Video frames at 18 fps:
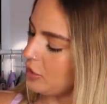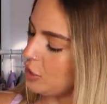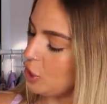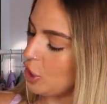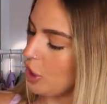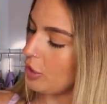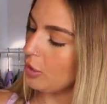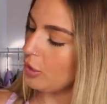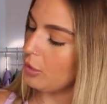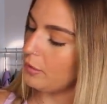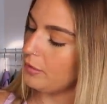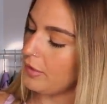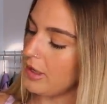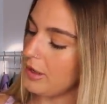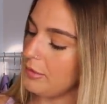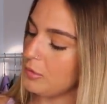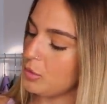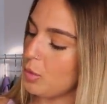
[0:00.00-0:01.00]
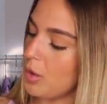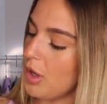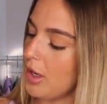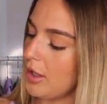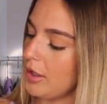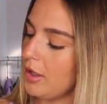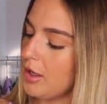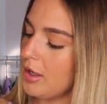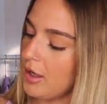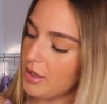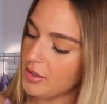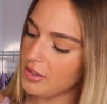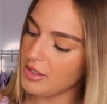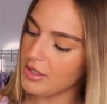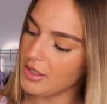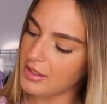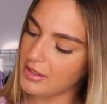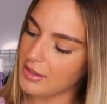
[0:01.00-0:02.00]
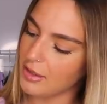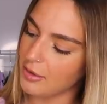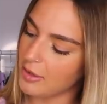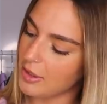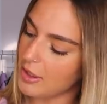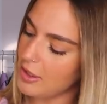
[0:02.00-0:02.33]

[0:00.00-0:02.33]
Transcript: jungle themed one. I just think it's so